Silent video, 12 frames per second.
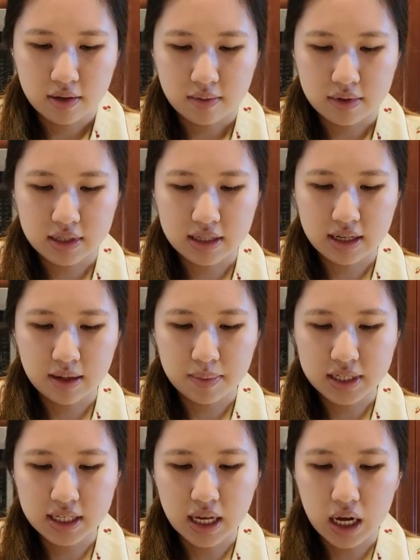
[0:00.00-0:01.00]
We're just gonna
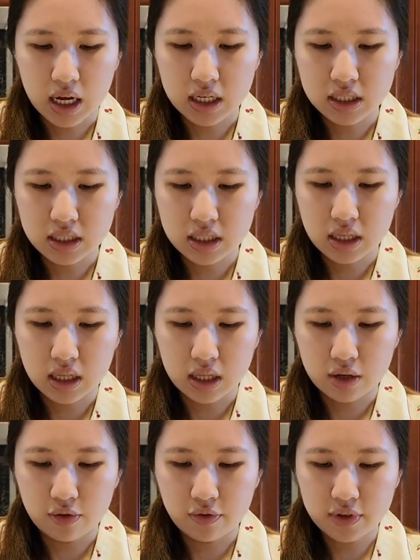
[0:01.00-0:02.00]
massage the
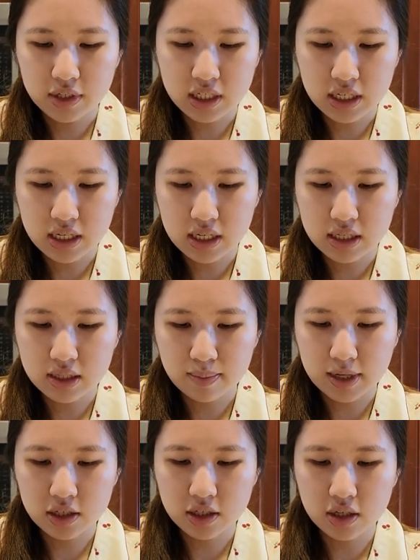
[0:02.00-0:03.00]
little fishies,
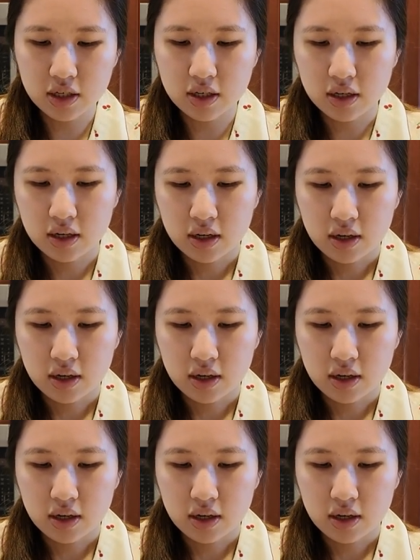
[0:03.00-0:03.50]
make sure